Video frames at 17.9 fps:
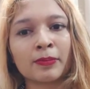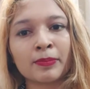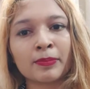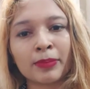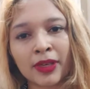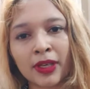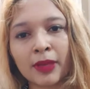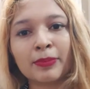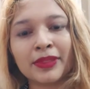
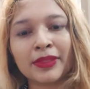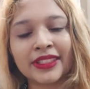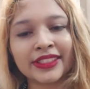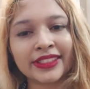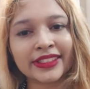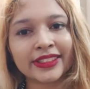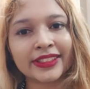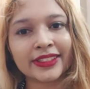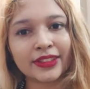
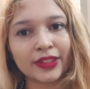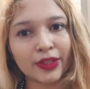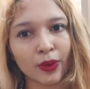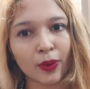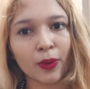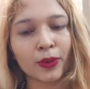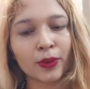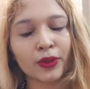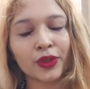Purple
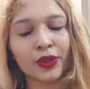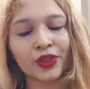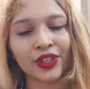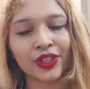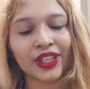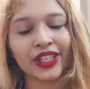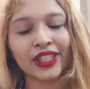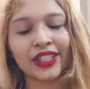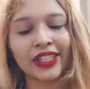don't
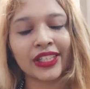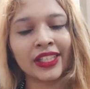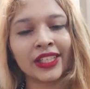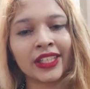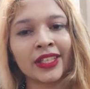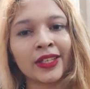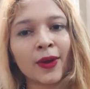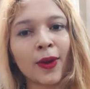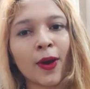
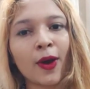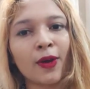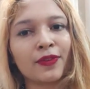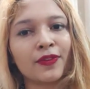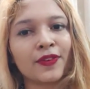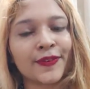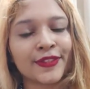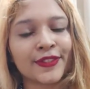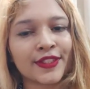really
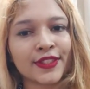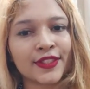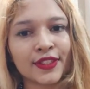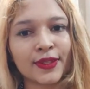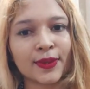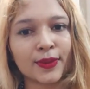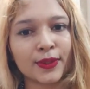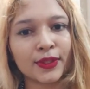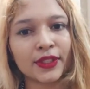offer
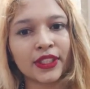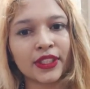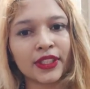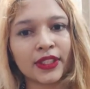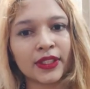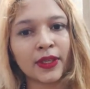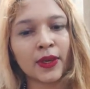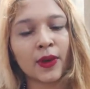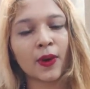
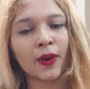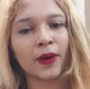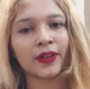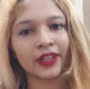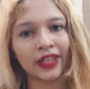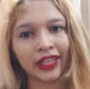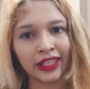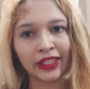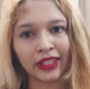COD
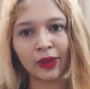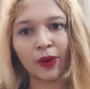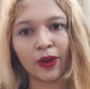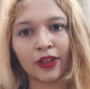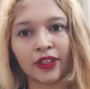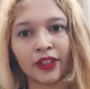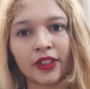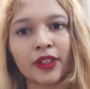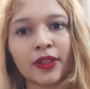on any
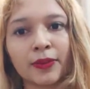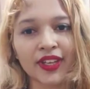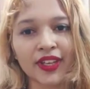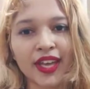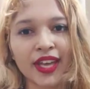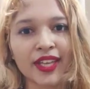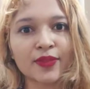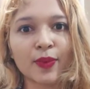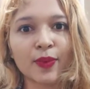order.
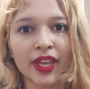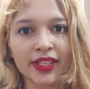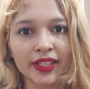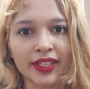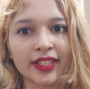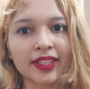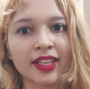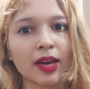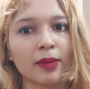Guys, when
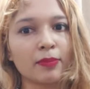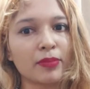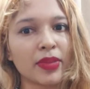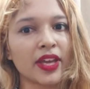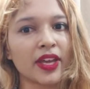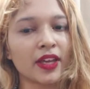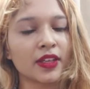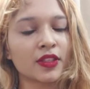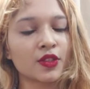it
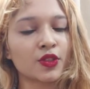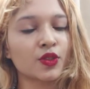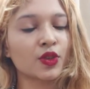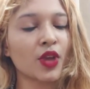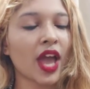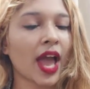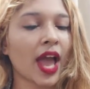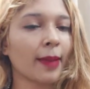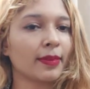compared
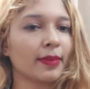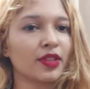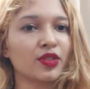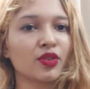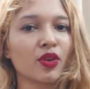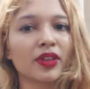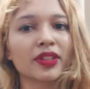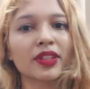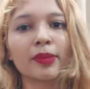to
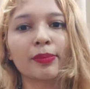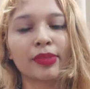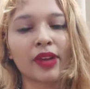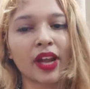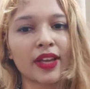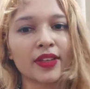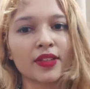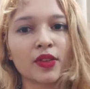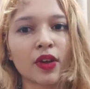Amazon, the
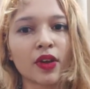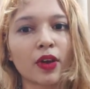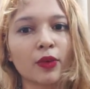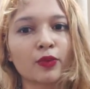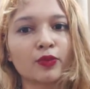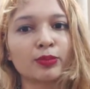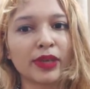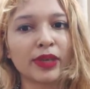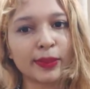price of
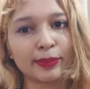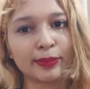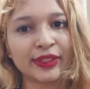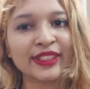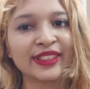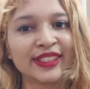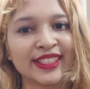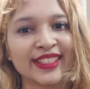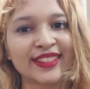
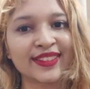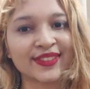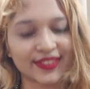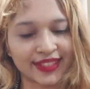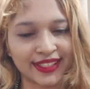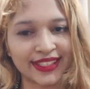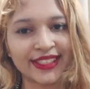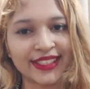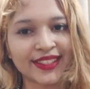Purple is
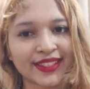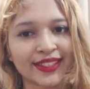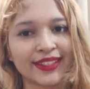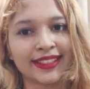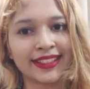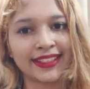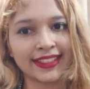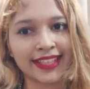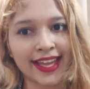really
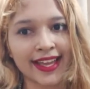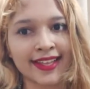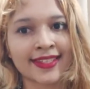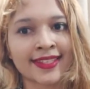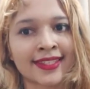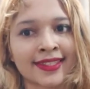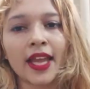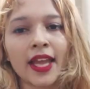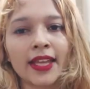really less,
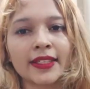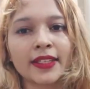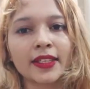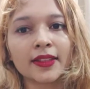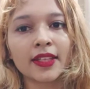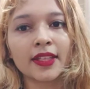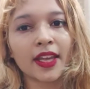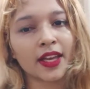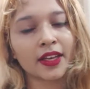
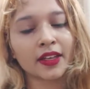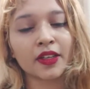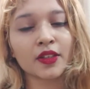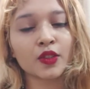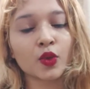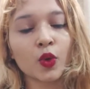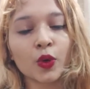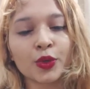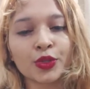and there is
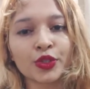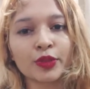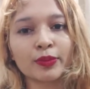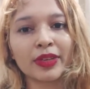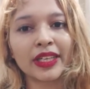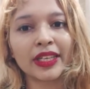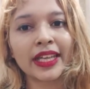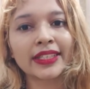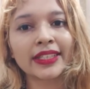going to
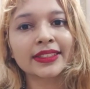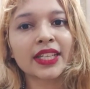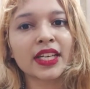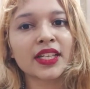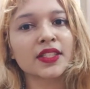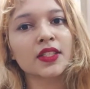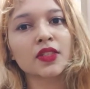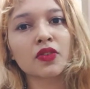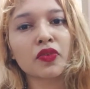be like
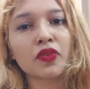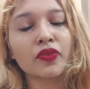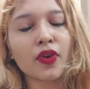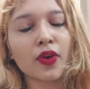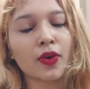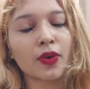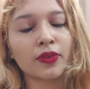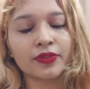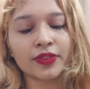tons of
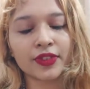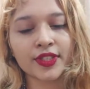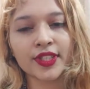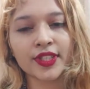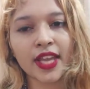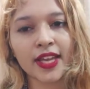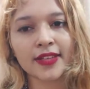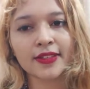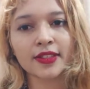offers
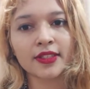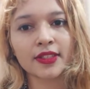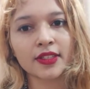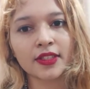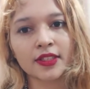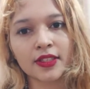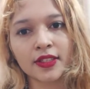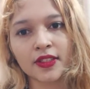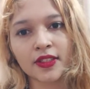
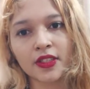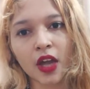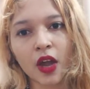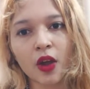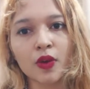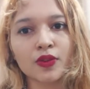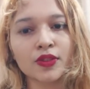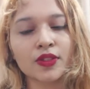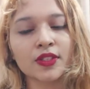and
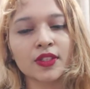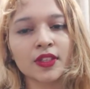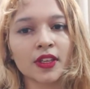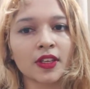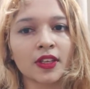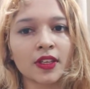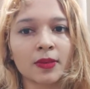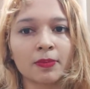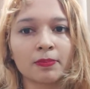discounts
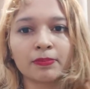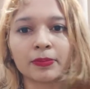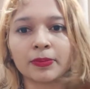in